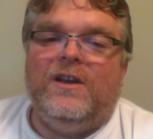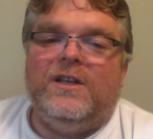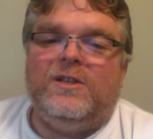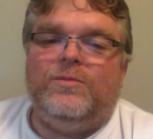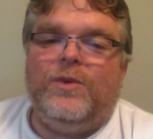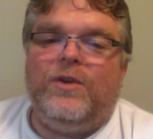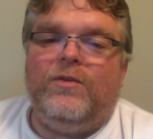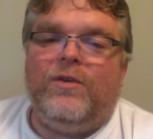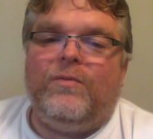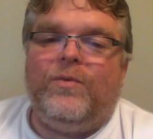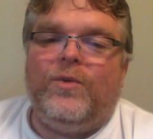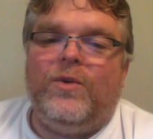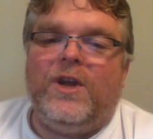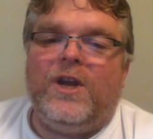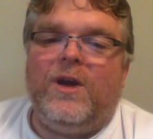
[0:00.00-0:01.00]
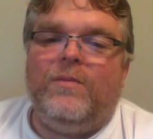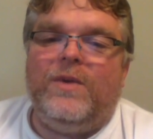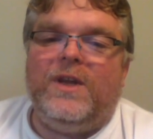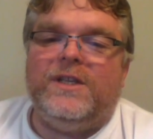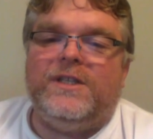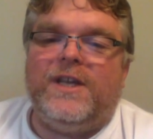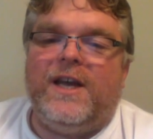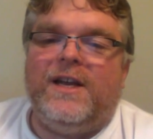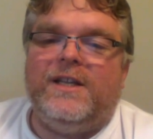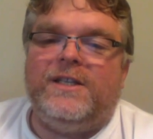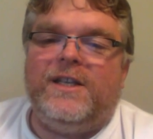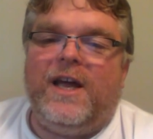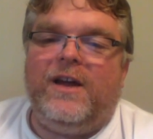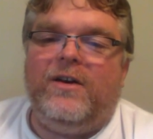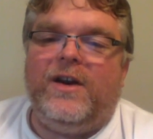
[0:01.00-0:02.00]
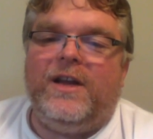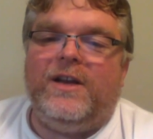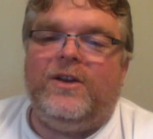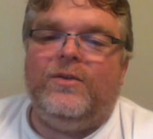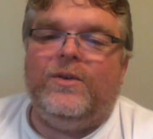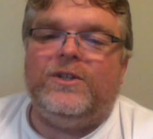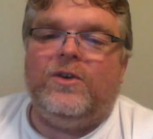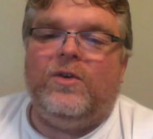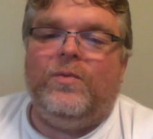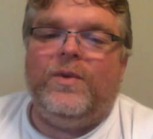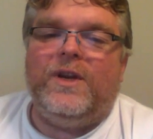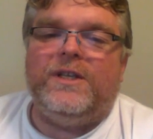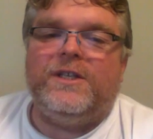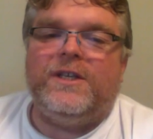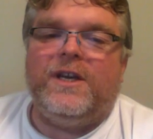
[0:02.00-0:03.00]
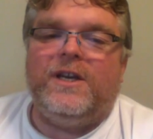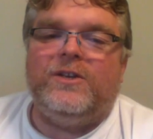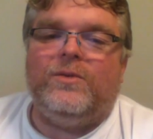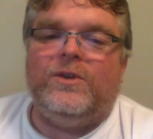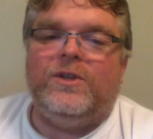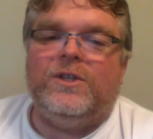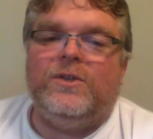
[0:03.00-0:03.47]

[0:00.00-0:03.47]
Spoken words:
Spindrift Brewing Company has added Saturday to its opening schedule,